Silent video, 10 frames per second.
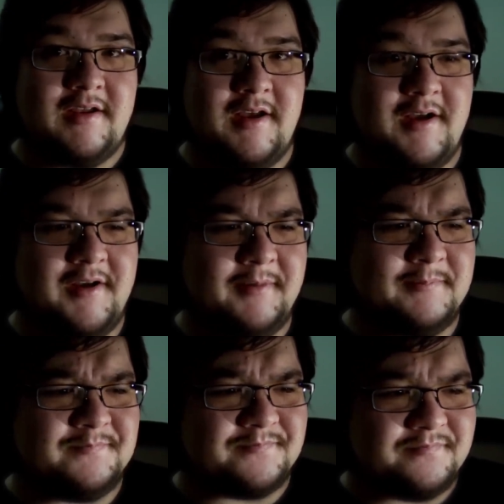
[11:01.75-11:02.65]

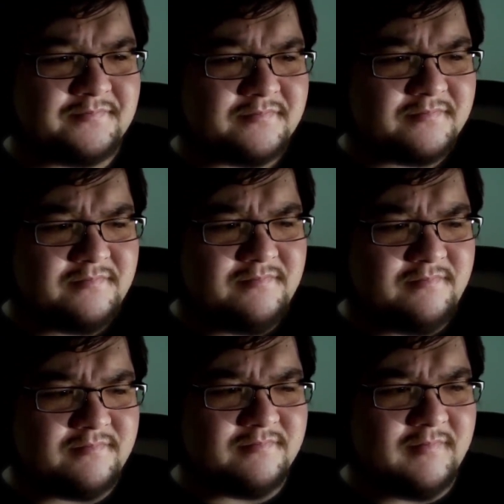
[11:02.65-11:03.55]
Um,
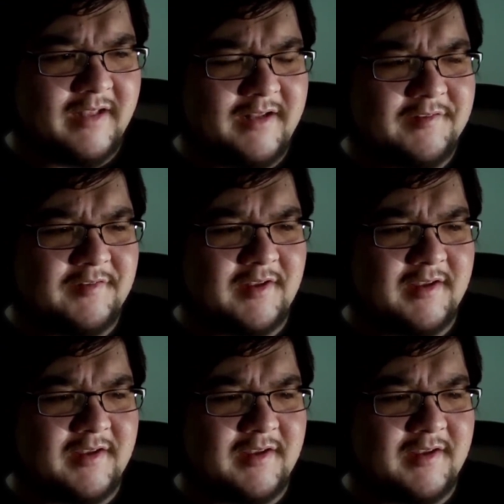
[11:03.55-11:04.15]
and it's